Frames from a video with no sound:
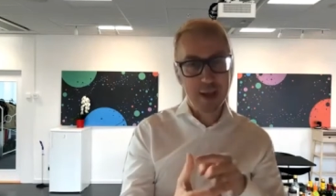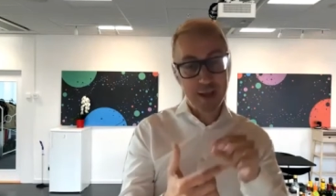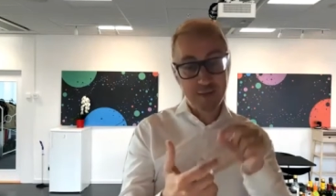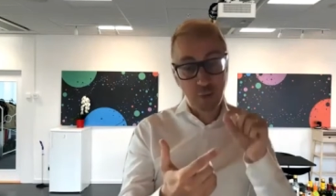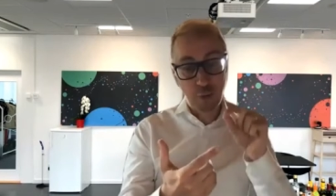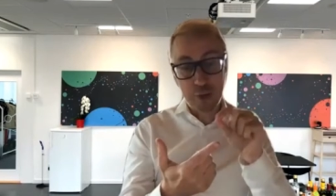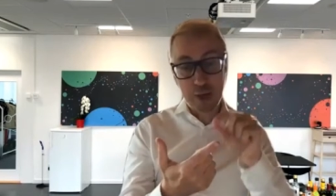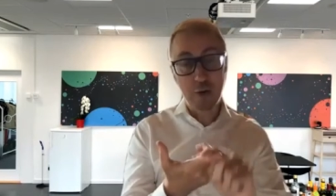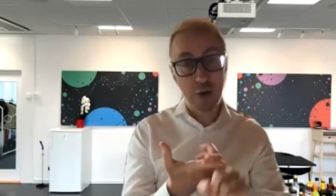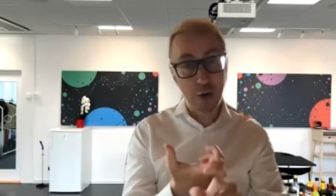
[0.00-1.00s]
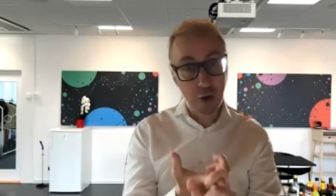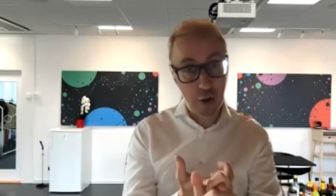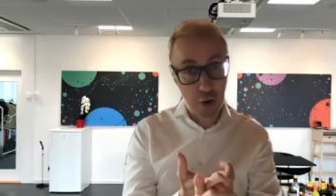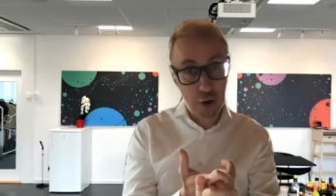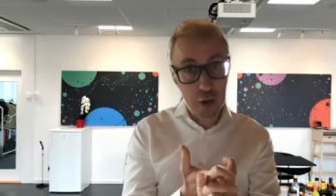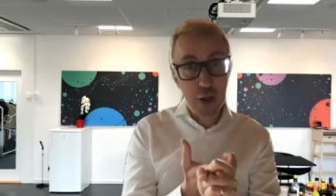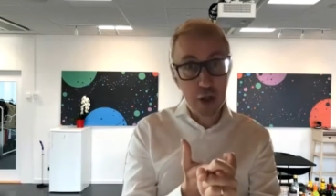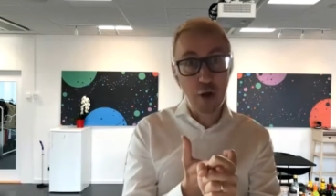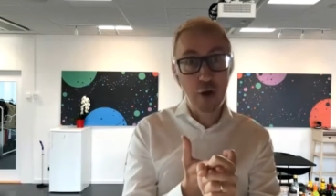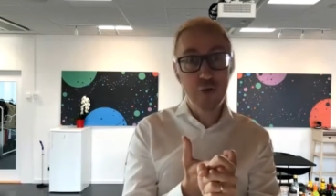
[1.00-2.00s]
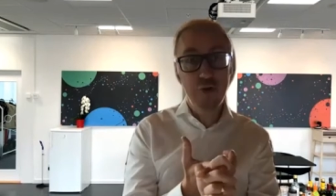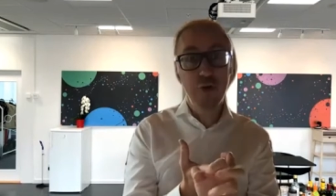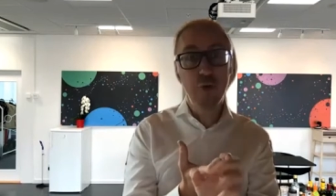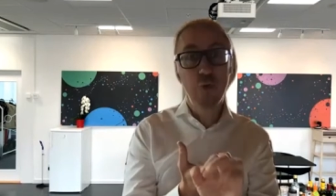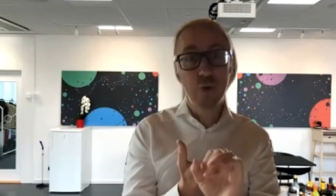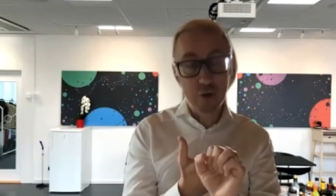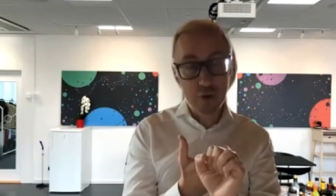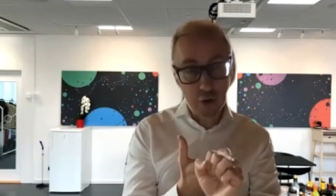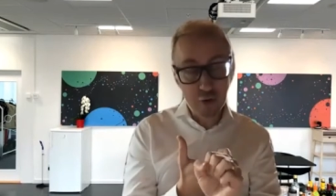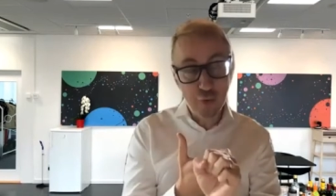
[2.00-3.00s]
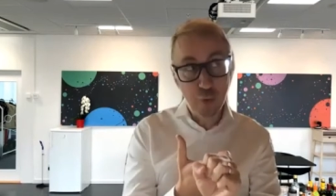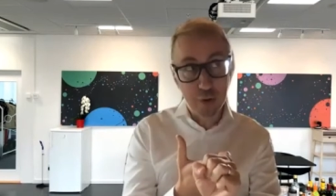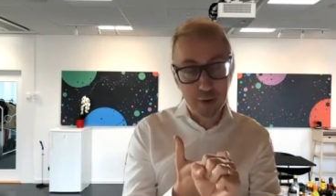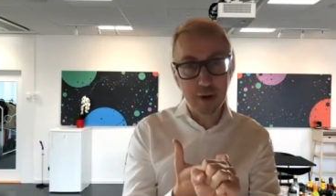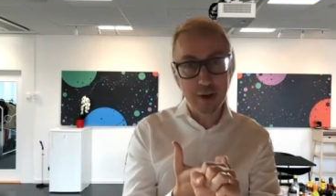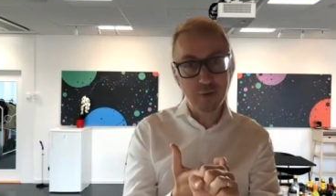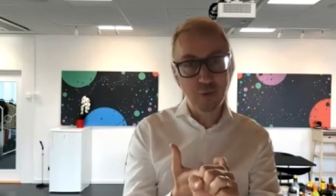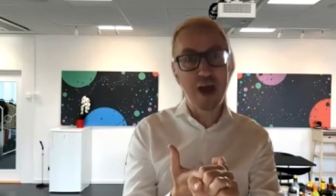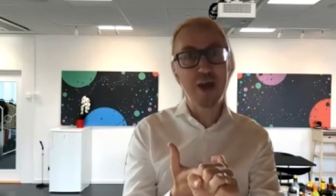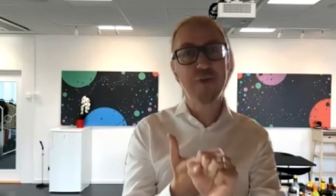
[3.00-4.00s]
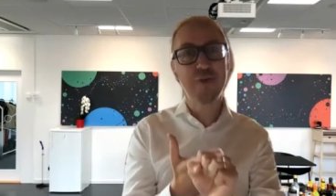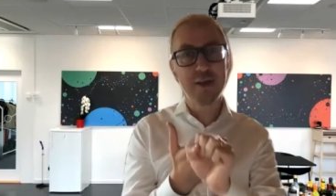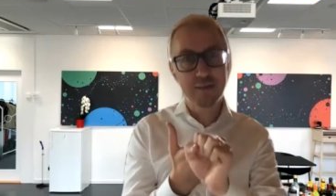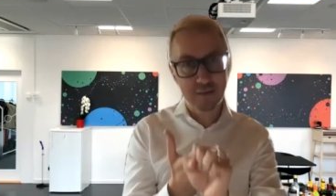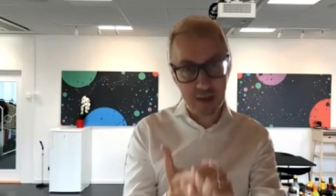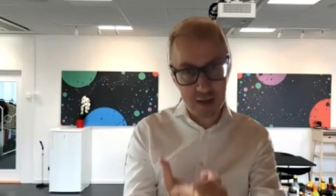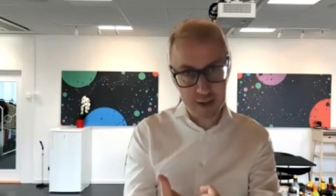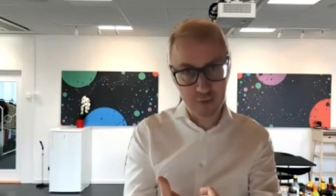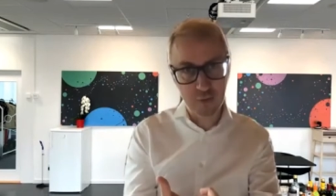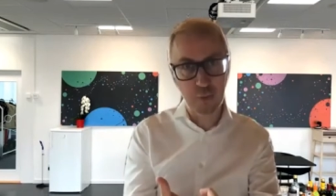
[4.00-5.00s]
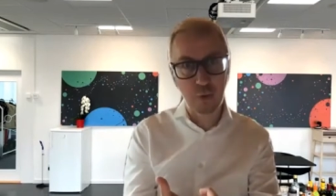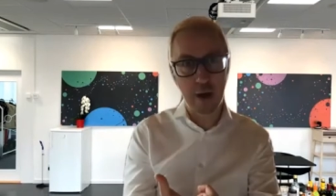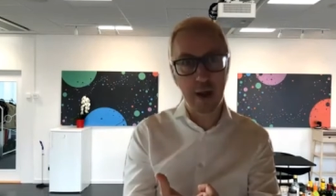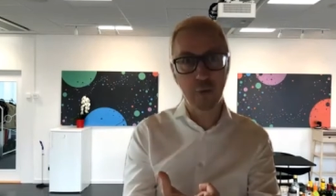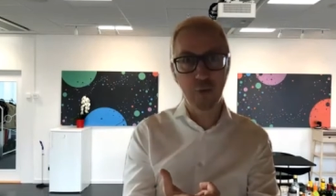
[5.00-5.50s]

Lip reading: It's growing out our newer graph data science product,